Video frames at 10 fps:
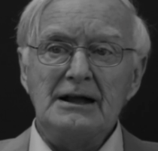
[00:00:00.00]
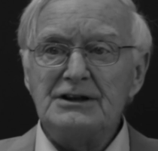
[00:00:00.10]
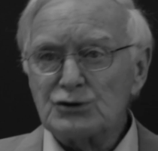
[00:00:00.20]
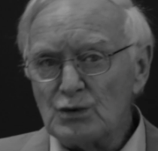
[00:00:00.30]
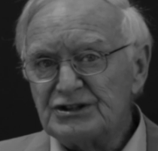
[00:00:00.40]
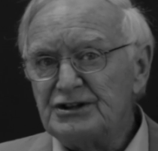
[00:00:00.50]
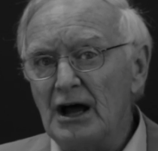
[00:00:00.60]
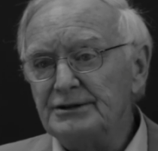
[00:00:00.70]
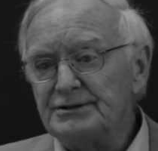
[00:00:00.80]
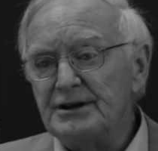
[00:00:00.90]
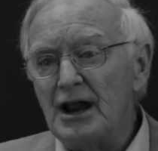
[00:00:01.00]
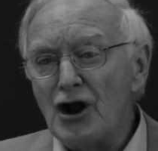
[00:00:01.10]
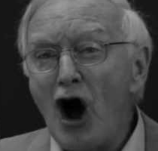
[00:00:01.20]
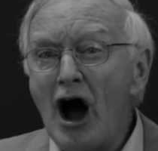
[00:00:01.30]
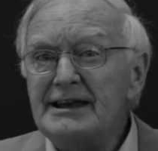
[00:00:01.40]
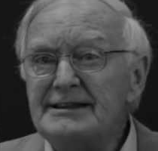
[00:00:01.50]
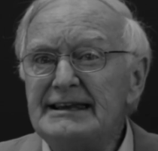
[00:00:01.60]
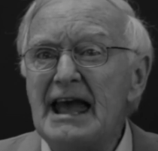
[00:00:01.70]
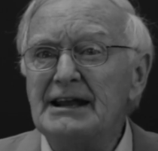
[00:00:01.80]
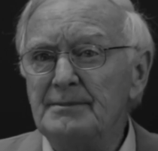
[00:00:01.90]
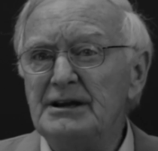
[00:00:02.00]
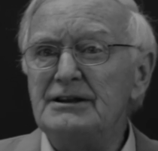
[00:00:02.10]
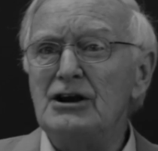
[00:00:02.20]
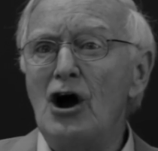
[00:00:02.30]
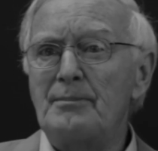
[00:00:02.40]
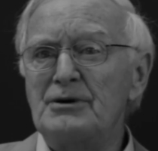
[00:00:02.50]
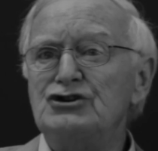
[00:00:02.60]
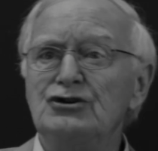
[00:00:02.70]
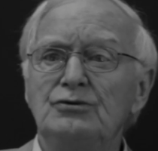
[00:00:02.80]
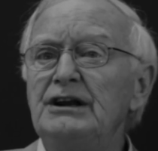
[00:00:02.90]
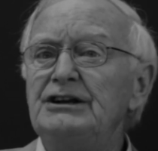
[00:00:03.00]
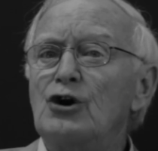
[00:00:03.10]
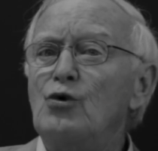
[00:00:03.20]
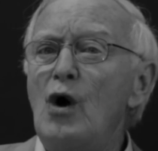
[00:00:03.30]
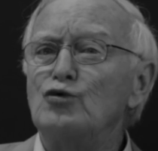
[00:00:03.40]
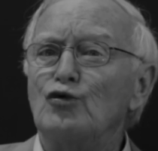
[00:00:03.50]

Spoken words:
This was done to deny the enemy the opportunity to, quote,